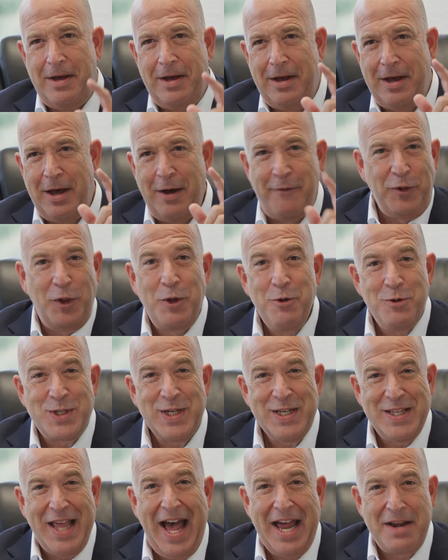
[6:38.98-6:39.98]
of
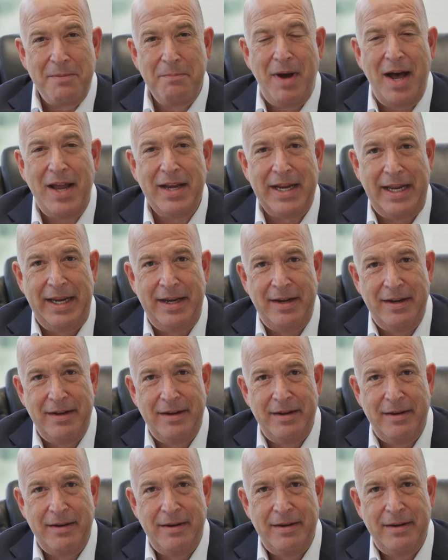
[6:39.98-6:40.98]
losing that money
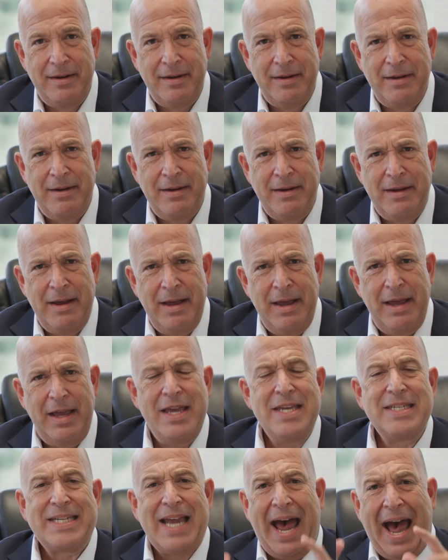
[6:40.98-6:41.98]

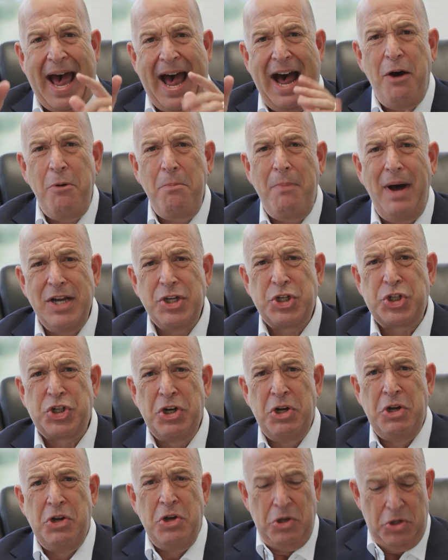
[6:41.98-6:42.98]
is how much
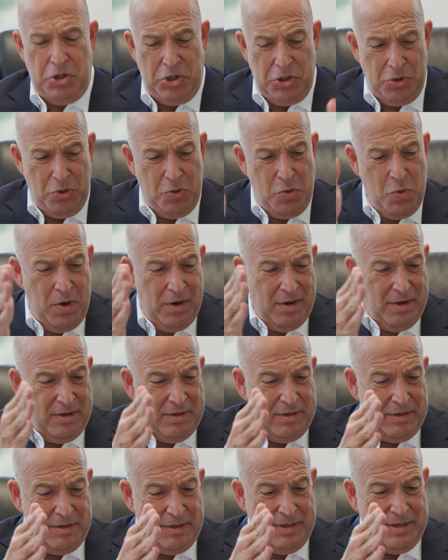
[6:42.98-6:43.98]
you
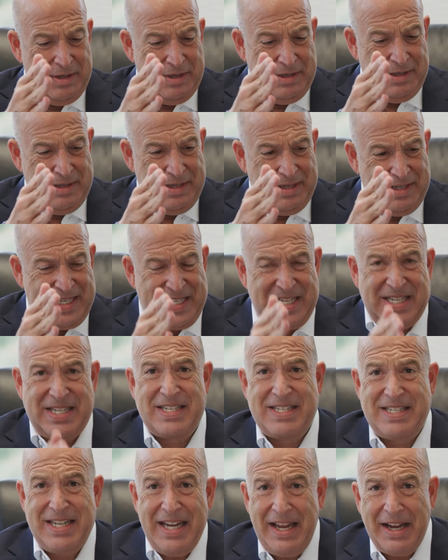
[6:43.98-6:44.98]

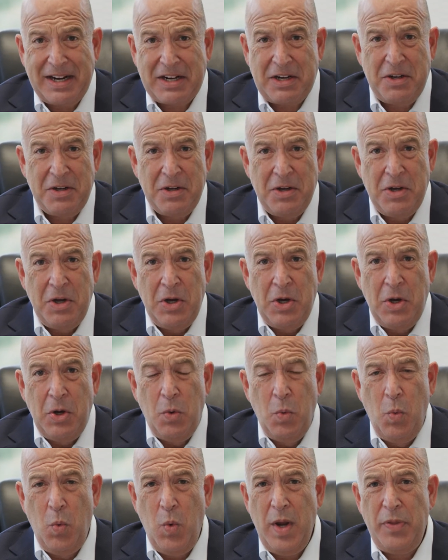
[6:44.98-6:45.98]
stick
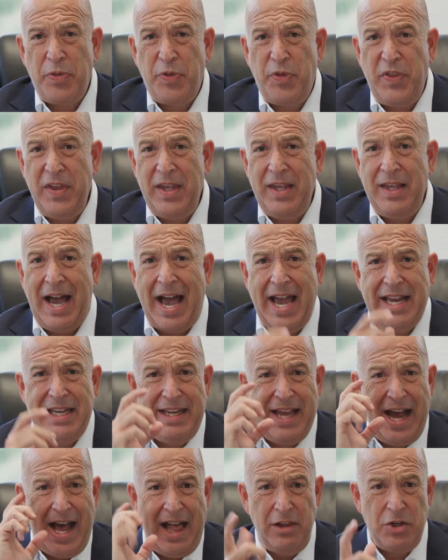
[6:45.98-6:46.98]
with the
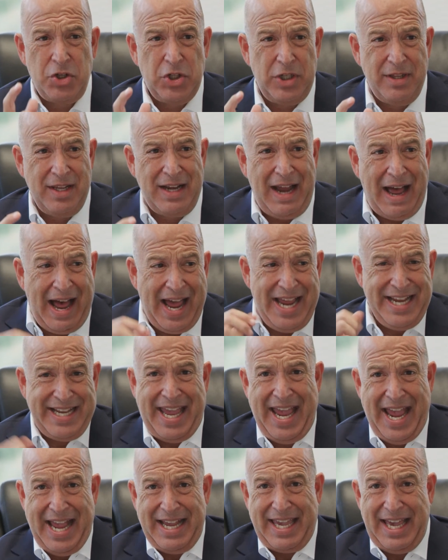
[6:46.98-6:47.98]
ideology that I
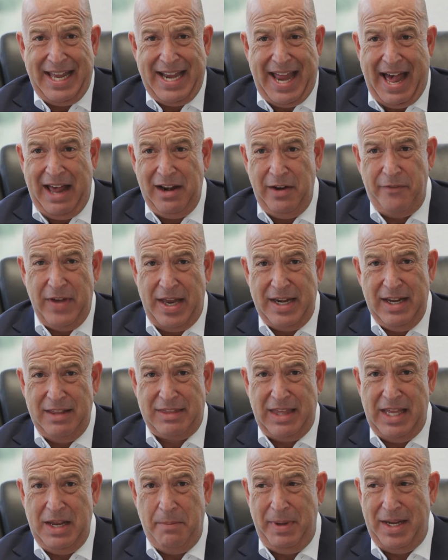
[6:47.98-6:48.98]
can't get out of
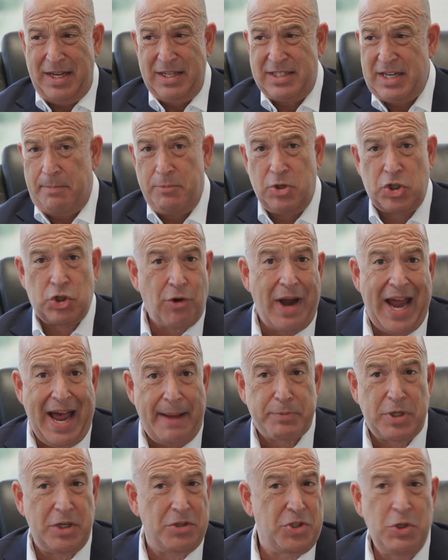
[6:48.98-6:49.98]
anything because I'm
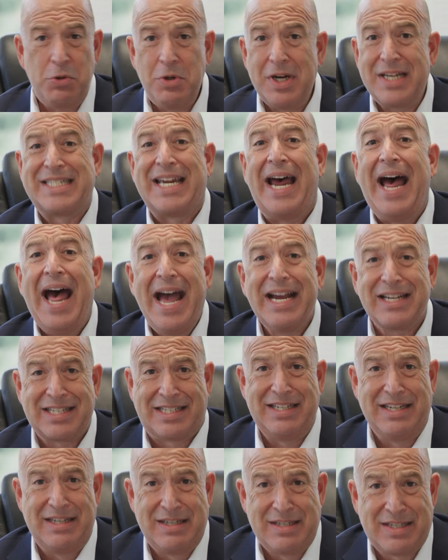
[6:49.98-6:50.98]
trapped due to
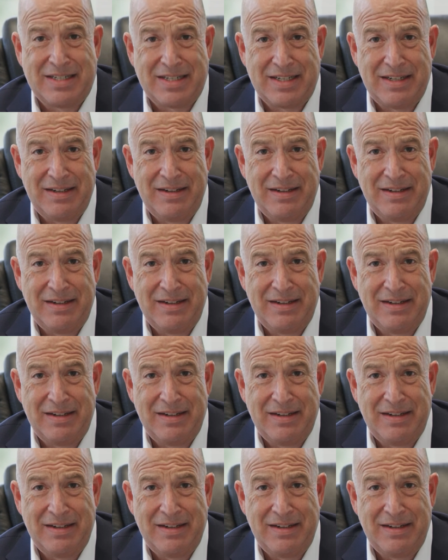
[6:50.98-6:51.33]
taxes.